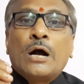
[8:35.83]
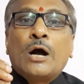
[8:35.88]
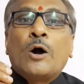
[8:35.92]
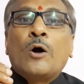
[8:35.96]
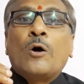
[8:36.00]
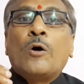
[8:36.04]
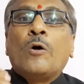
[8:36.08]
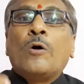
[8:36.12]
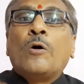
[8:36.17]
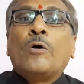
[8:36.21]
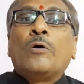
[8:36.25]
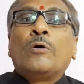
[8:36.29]

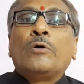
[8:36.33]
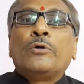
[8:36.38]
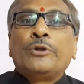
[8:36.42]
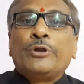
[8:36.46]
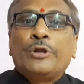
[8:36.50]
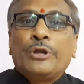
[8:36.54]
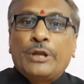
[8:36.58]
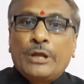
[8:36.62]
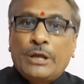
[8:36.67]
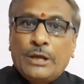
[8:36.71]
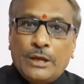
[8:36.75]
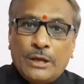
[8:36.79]
on
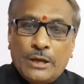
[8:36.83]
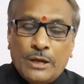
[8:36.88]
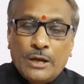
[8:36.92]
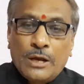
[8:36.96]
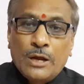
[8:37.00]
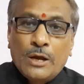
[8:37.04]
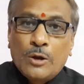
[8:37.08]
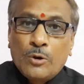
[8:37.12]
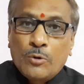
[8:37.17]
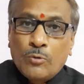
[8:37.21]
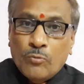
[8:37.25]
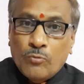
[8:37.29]
the
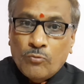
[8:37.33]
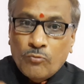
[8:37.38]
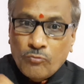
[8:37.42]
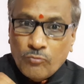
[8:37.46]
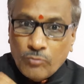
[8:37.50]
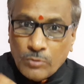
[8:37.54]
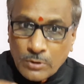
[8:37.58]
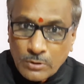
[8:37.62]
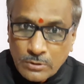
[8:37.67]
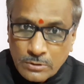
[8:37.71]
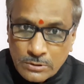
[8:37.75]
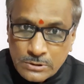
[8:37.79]

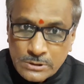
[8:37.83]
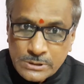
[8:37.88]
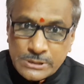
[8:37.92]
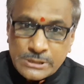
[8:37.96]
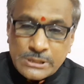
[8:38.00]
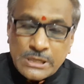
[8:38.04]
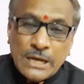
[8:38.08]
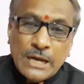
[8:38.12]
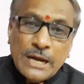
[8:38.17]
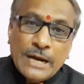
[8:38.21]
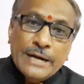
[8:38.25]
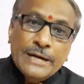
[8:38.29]
words
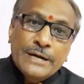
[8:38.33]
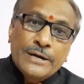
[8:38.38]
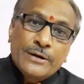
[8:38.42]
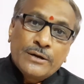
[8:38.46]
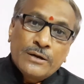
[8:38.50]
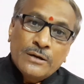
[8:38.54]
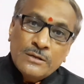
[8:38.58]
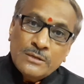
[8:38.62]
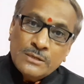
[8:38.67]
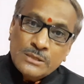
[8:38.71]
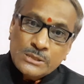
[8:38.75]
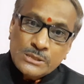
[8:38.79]
and the
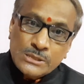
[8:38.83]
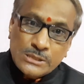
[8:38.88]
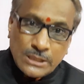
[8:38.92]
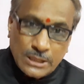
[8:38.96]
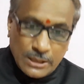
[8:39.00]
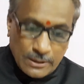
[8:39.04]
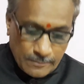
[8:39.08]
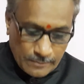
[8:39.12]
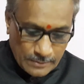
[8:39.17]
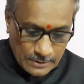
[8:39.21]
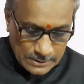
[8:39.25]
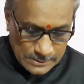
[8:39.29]

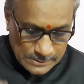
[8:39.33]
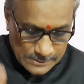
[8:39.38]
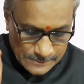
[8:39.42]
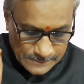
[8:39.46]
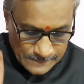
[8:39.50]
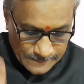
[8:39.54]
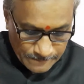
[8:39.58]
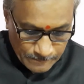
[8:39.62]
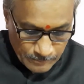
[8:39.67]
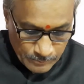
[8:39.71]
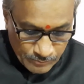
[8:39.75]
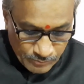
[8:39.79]
syllables.
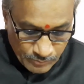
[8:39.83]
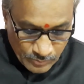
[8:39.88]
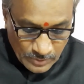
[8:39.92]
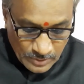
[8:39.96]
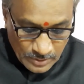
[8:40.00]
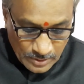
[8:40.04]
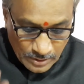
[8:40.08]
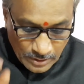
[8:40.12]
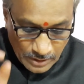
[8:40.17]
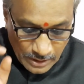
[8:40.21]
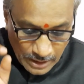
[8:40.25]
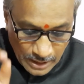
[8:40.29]

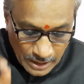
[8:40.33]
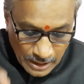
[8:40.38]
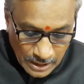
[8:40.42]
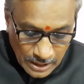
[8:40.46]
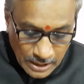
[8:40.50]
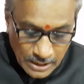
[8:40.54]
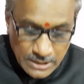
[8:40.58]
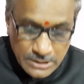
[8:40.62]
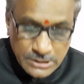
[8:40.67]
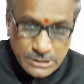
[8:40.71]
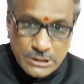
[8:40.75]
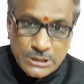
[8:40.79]
The
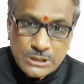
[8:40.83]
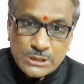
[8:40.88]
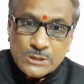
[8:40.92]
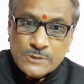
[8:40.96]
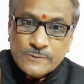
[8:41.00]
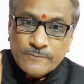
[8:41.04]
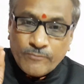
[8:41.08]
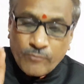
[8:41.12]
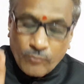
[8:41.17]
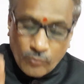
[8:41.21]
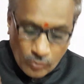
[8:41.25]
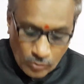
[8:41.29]
English is
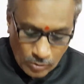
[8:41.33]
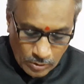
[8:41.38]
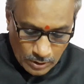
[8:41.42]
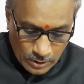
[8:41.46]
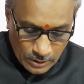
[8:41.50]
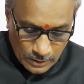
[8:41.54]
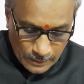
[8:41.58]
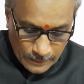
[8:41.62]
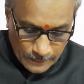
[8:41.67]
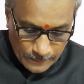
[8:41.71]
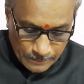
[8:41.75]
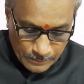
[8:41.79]

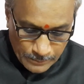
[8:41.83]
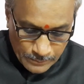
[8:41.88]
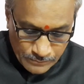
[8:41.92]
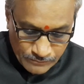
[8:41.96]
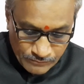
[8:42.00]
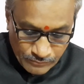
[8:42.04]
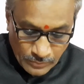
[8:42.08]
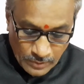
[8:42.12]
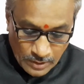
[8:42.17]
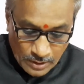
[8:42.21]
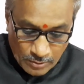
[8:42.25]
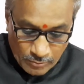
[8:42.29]
spoken
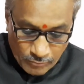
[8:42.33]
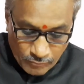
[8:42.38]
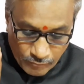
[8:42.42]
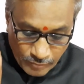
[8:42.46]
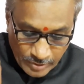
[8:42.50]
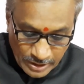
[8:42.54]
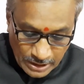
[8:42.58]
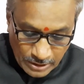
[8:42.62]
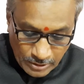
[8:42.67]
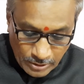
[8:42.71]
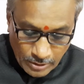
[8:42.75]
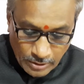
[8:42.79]

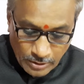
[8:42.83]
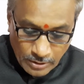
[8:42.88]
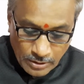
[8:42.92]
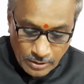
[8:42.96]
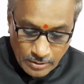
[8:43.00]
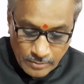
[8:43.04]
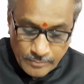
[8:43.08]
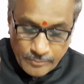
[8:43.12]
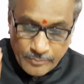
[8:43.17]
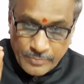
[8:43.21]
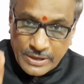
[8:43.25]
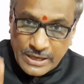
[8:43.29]
with the
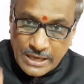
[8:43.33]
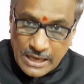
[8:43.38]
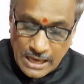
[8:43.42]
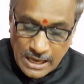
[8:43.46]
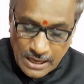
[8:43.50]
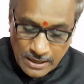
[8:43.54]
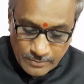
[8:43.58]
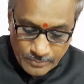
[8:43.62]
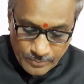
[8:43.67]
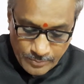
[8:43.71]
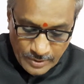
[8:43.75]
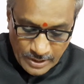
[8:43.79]

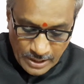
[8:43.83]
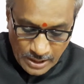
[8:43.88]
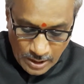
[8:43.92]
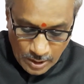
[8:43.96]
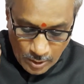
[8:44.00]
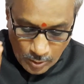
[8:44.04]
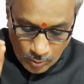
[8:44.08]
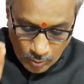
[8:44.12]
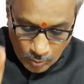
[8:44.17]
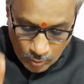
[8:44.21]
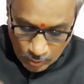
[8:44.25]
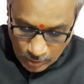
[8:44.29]
BRP
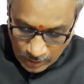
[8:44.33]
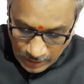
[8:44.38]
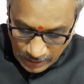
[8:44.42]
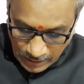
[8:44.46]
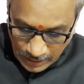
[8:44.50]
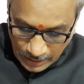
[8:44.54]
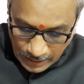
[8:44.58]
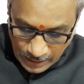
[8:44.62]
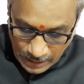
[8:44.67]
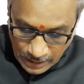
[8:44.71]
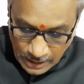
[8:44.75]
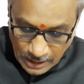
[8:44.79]

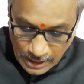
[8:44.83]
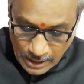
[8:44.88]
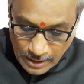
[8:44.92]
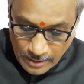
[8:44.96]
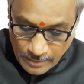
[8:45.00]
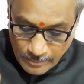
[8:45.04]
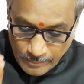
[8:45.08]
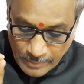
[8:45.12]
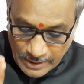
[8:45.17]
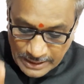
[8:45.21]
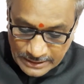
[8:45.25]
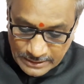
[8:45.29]
only
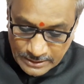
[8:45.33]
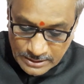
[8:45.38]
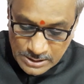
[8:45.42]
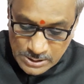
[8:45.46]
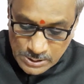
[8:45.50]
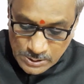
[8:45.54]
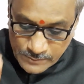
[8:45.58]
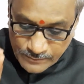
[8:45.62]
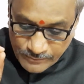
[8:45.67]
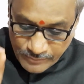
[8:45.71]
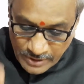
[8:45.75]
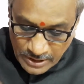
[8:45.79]
by the
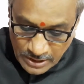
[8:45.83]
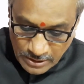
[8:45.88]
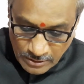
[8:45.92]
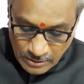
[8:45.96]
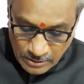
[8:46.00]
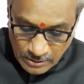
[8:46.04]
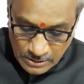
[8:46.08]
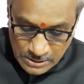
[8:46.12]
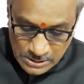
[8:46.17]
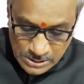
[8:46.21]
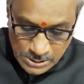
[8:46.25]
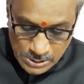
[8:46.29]

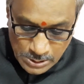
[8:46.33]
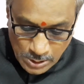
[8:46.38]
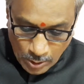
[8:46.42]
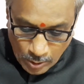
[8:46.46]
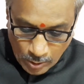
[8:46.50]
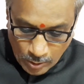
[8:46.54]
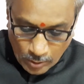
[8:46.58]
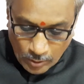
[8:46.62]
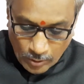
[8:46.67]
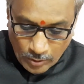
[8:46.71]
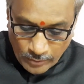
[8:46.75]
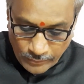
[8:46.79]
speakers
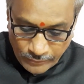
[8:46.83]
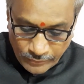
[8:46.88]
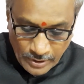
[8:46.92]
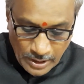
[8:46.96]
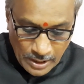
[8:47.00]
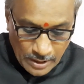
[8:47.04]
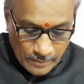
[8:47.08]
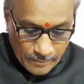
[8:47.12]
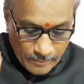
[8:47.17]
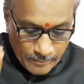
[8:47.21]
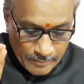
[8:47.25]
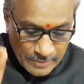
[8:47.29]
of
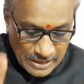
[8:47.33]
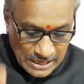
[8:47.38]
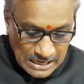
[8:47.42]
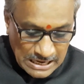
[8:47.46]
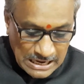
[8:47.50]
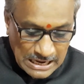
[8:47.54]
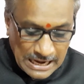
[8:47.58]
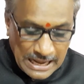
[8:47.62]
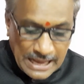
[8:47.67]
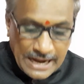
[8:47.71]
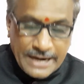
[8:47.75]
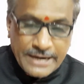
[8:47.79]

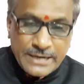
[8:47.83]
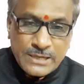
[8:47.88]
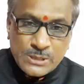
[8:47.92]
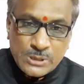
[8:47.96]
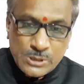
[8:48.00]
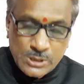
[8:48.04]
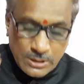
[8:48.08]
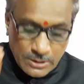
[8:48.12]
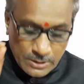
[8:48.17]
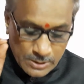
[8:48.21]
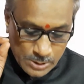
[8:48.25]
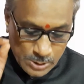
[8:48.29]

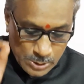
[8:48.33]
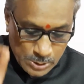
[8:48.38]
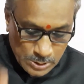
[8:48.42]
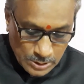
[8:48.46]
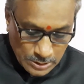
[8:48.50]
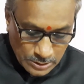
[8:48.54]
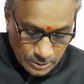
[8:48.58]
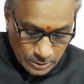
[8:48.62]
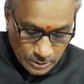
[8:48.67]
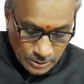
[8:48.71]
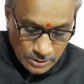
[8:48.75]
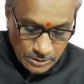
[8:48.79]
Midlands,
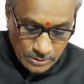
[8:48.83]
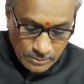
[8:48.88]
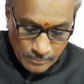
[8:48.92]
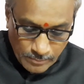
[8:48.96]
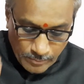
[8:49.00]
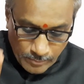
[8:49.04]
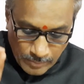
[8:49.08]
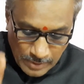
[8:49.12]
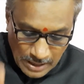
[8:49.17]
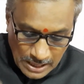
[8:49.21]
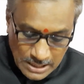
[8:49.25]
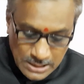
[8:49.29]
southern
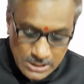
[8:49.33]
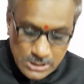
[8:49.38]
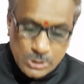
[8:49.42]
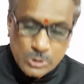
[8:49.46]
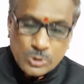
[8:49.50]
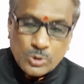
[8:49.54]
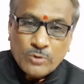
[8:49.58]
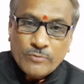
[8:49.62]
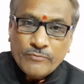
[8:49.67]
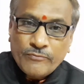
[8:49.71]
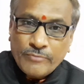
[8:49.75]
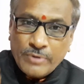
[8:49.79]
parts
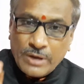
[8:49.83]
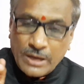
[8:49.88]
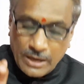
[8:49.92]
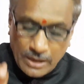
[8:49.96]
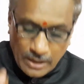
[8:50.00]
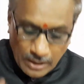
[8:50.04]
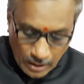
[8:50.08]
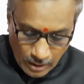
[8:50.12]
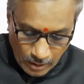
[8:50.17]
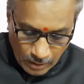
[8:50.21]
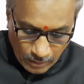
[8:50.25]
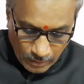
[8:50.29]
of
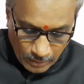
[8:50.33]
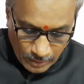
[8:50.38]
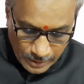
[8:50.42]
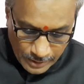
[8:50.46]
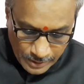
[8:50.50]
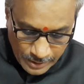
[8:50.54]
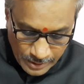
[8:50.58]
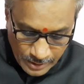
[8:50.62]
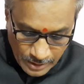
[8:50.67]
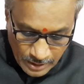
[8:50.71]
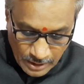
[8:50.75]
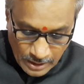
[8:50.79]

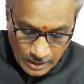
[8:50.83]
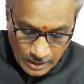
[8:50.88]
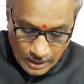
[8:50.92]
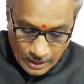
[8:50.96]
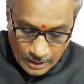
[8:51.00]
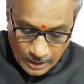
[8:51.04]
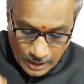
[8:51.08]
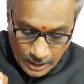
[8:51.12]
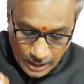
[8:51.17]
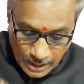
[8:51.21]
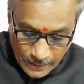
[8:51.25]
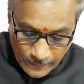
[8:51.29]
England
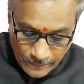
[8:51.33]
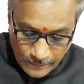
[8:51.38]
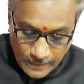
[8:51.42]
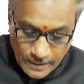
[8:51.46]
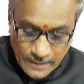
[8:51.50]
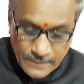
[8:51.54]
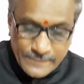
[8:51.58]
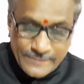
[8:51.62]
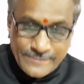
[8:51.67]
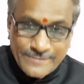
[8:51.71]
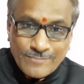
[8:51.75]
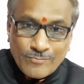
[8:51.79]
in
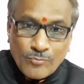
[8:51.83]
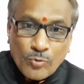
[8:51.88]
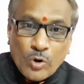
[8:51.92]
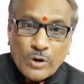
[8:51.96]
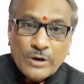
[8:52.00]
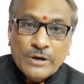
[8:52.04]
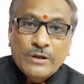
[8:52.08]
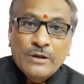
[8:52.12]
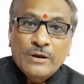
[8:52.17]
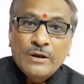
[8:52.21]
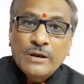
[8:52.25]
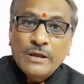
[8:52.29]
this
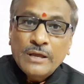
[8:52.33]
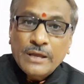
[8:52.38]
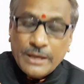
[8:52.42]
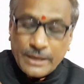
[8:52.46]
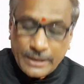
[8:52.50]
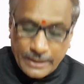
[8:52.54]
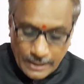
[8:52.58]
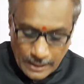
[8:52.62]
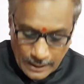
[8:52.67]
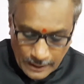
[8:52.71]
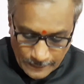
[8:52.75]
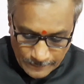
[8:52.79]
modern
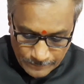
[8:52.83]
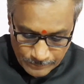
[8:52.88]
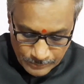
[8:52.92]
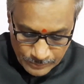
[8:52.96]
era.